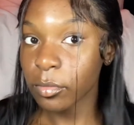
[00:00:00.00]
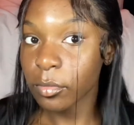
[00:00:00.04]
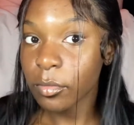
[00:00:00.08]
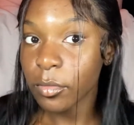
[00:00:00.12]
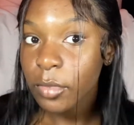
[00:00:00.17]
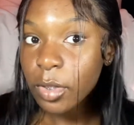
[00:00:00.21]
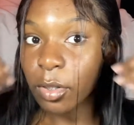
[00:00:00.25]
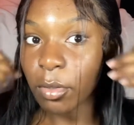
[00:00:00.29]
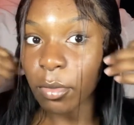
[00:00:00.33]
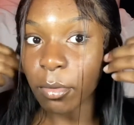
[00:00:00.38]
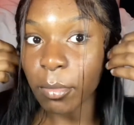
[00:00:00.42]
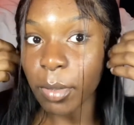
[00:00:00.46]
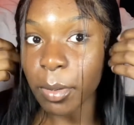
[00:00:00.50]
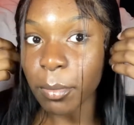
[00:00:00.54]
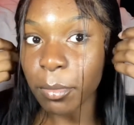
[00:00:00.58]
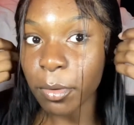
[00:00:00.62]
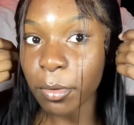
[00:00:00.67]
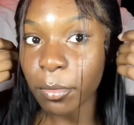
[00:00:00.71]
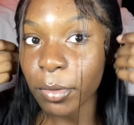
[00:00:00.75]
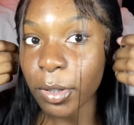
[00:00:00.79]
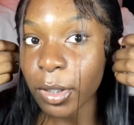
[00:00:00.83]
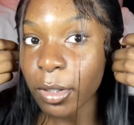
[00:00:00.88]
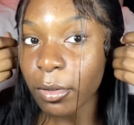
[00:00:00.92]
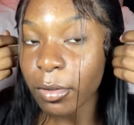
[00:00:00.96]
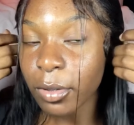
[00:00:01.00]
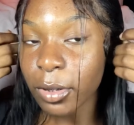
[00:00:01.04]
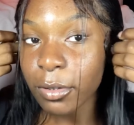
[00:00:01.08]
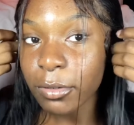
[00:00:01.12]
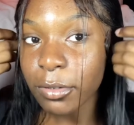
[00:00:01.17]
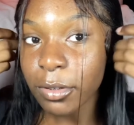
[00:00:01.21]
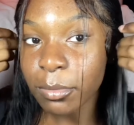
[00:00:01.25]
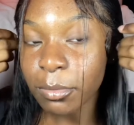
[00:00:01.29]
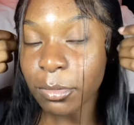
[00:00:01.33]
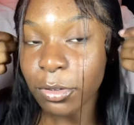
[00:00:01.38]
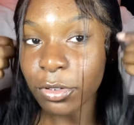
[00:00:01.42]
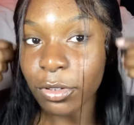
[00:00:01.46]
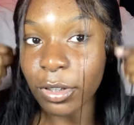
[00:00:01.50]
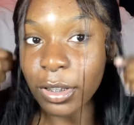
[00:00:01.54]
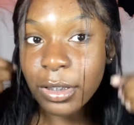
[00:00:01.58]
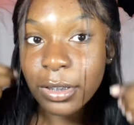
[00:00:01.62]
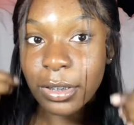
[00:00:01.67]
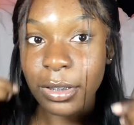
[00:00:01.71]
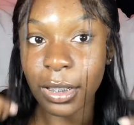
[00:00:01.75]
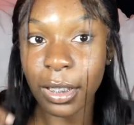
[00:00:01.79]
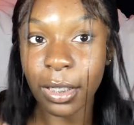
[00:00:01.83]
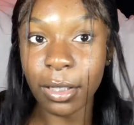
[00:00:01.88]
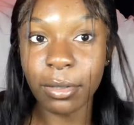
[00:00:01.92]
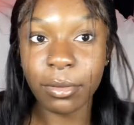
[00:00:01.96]
remember, we're gonna leave some strands
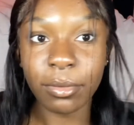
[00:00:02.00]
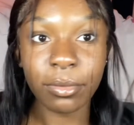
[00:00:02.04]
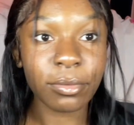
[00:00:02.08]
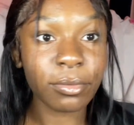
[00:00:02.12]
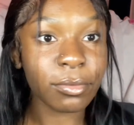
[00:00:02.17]
out.